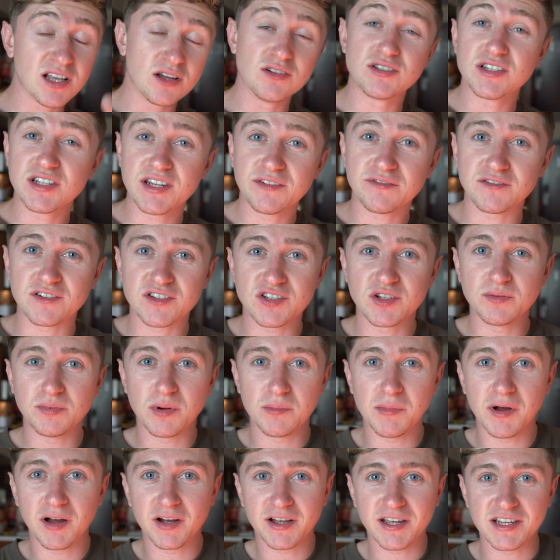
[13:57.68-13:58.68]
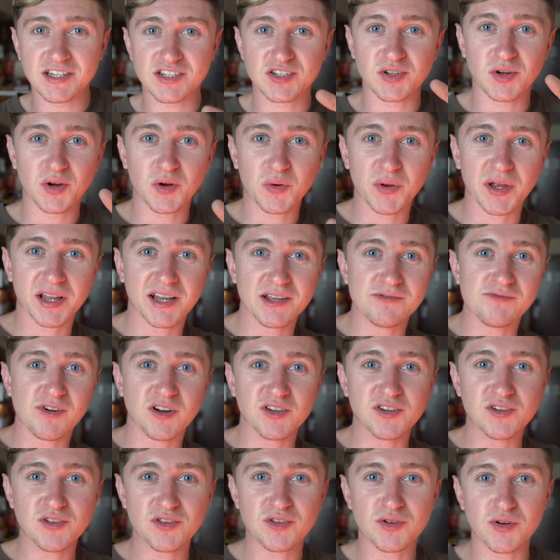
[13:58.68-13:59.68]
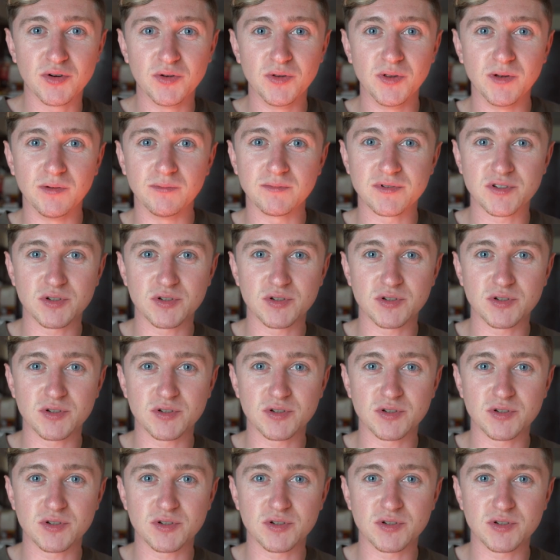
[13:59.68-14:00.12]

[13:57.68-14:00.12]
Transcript: loads of different supermarkets, so I'll quickly run you through them,